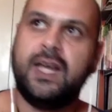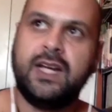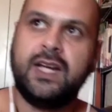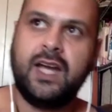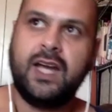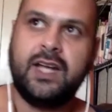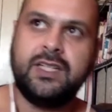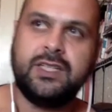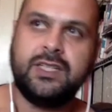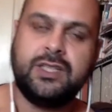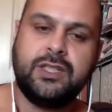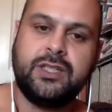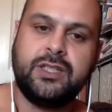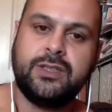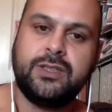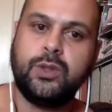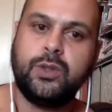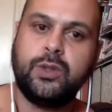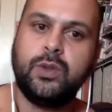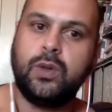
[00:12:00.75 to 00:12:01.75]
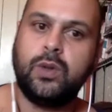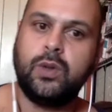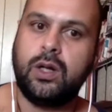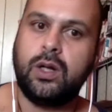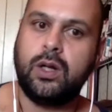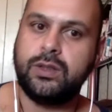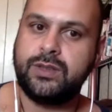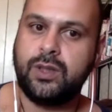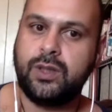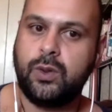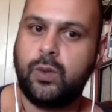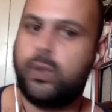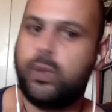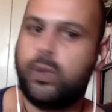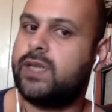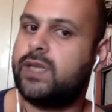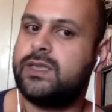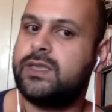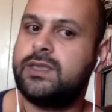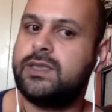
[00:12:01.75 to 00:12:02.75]
editors who also
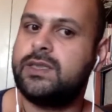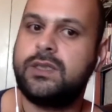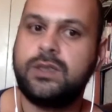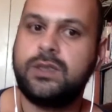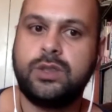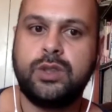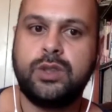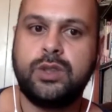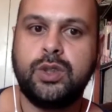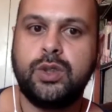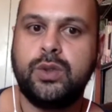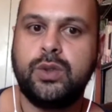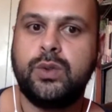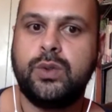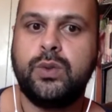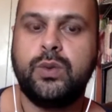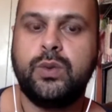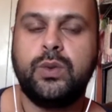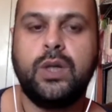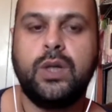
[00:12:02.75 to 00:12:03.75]
wants to